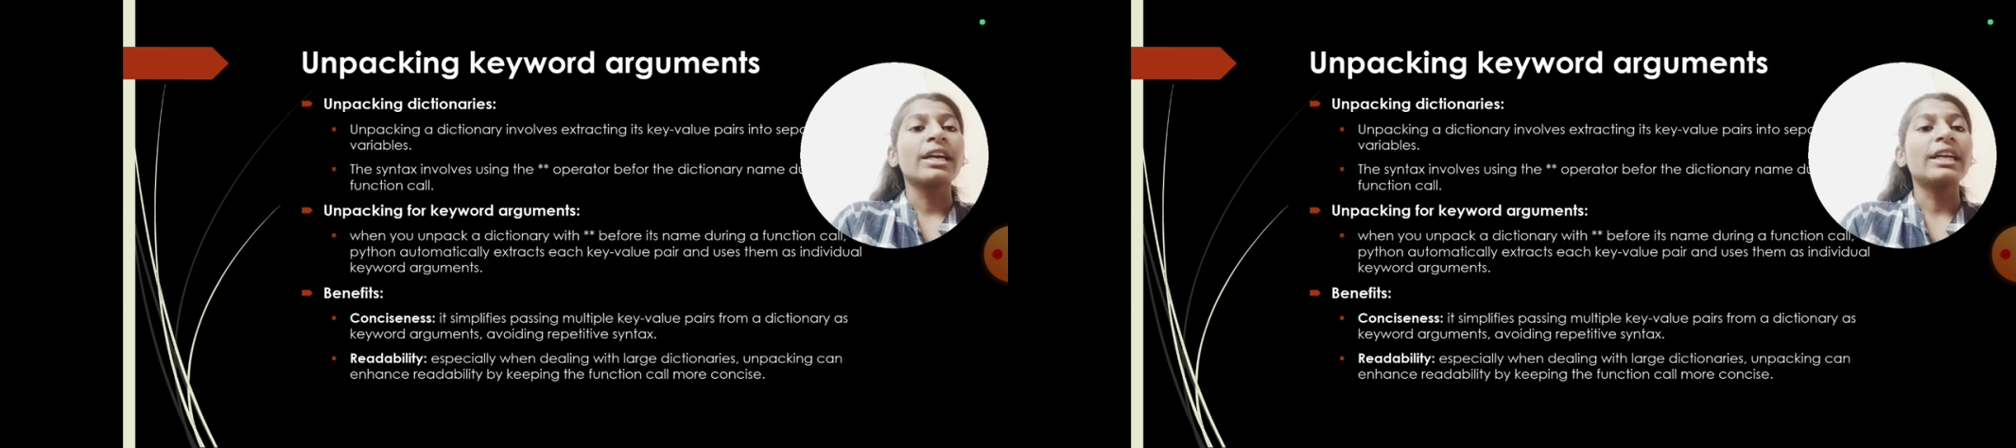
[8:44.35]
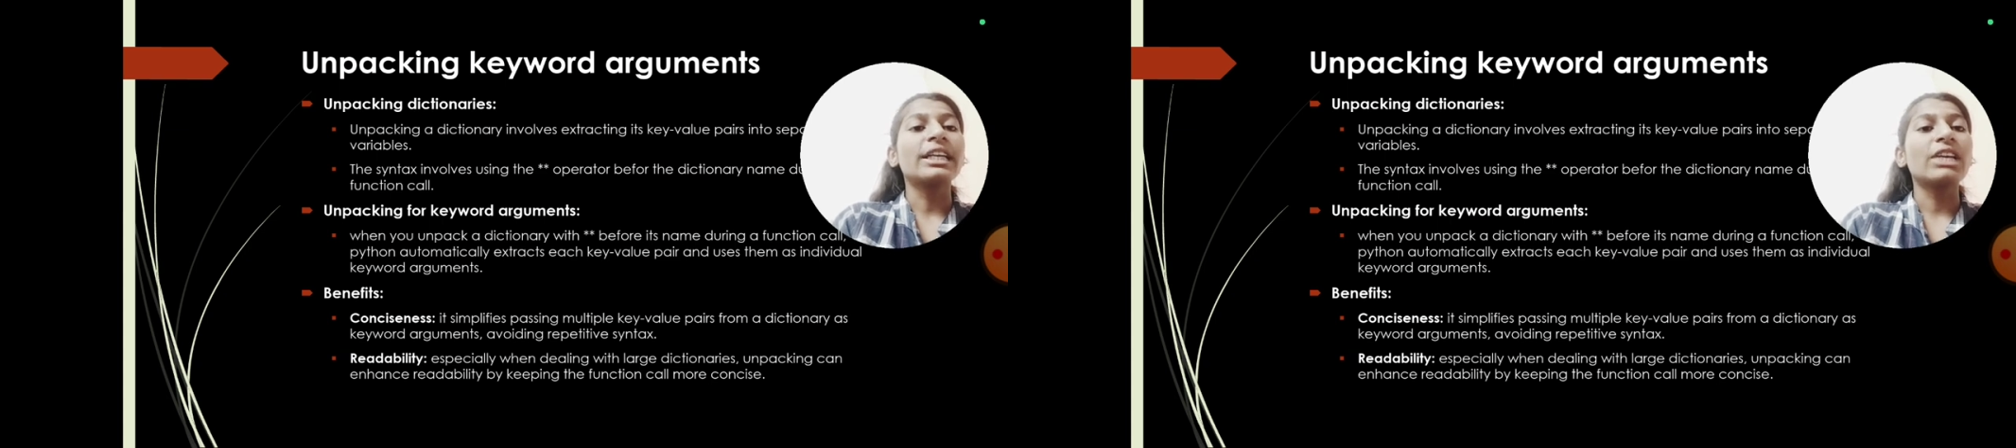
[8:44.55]

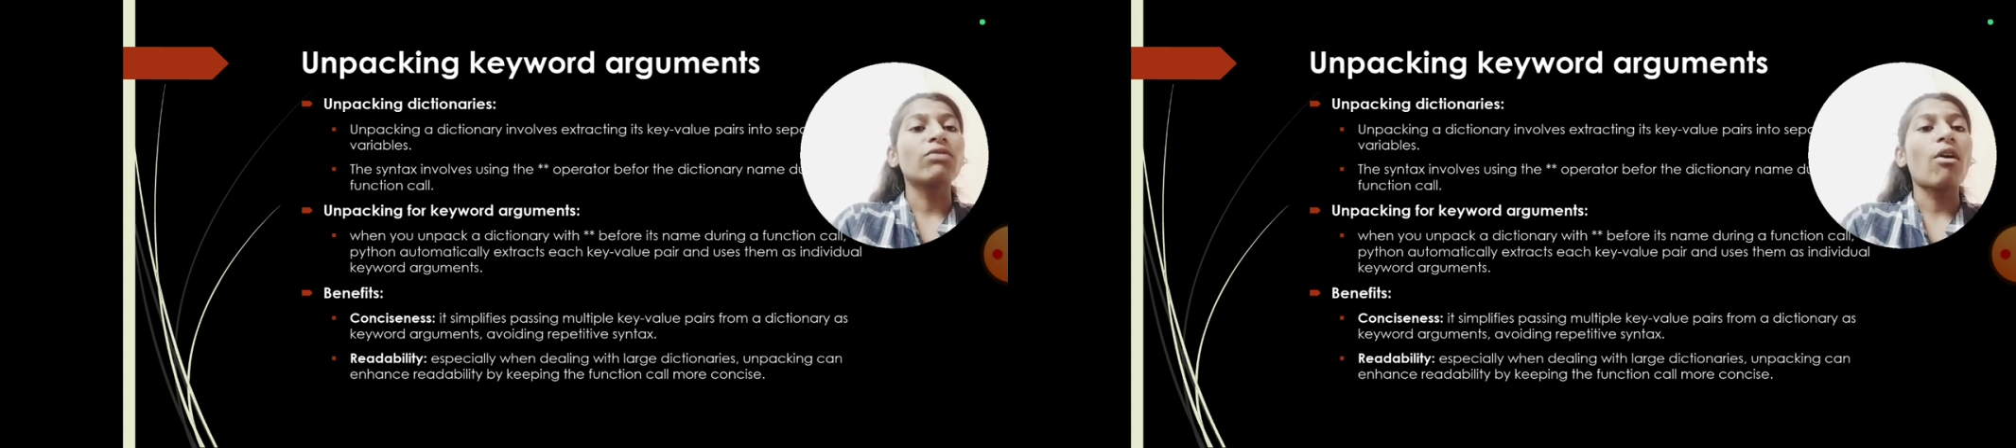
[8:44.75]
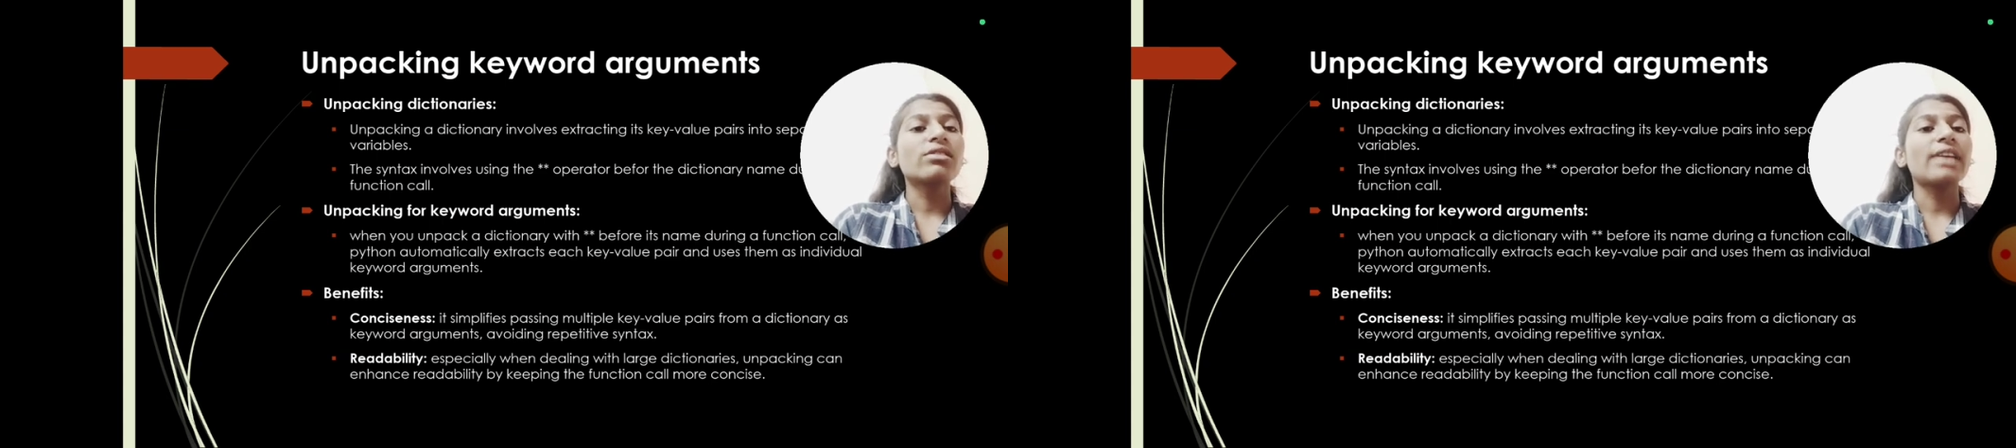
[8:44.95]
it
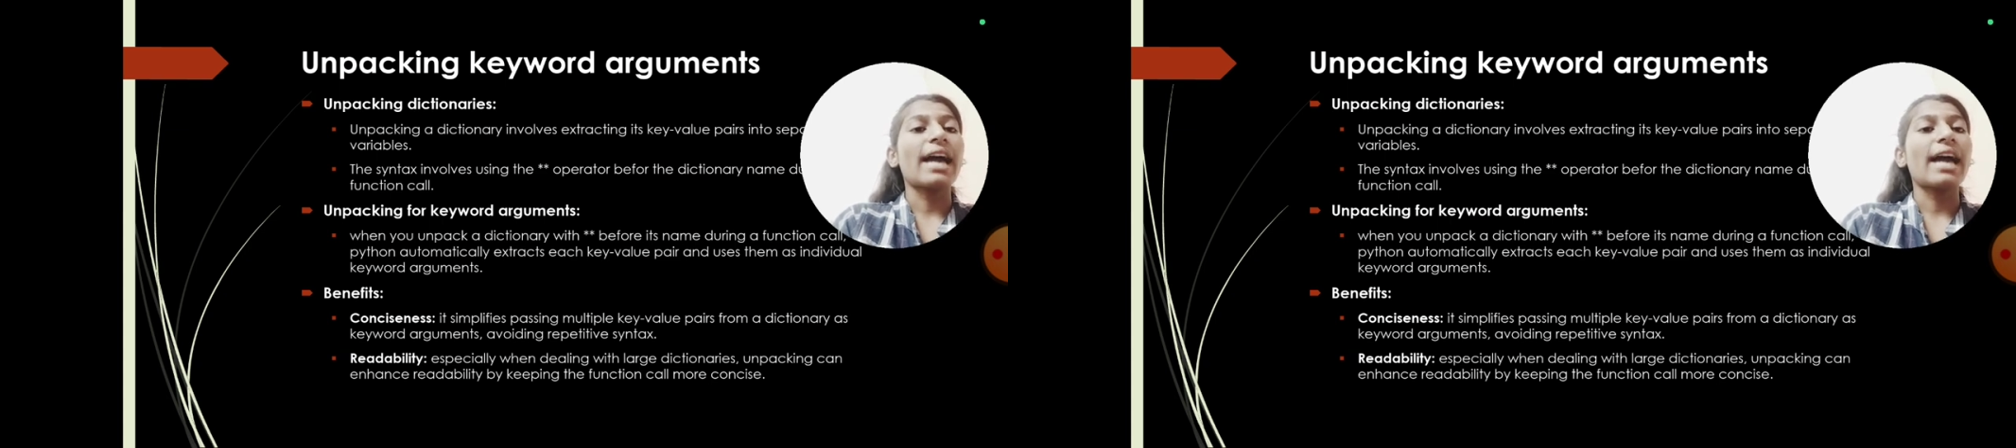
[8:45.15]
involves